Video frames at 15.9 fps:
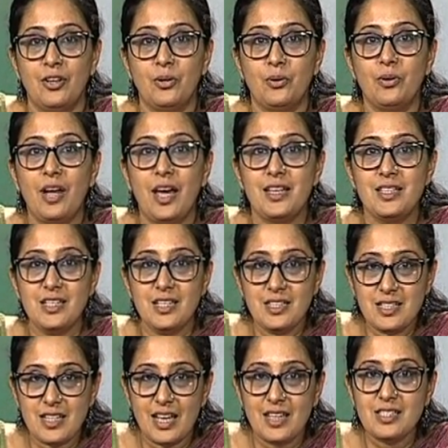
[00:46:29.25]
you know,
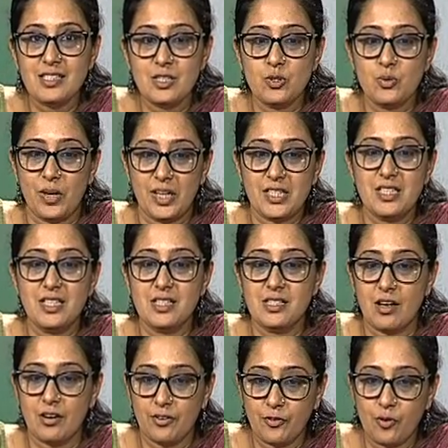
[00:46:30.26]
1910s and
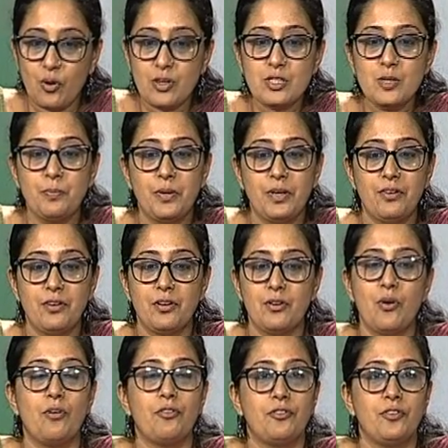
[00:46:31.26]
20s are of course a
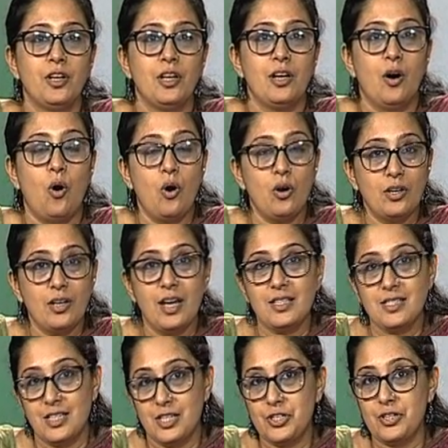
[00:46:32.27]
period of
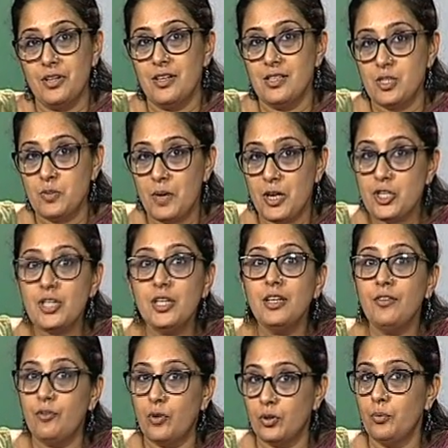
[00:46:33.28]
organization,
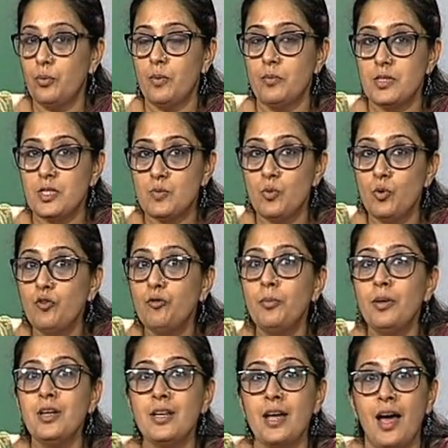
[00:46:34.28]
especially for the women's
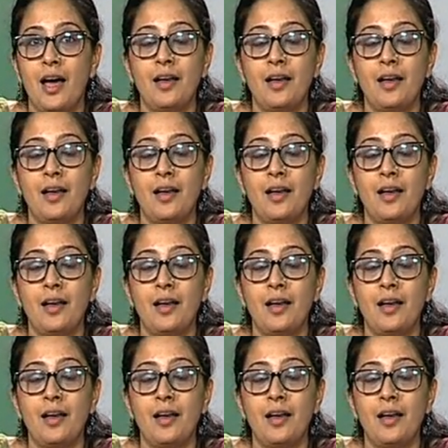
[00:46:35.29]
movement.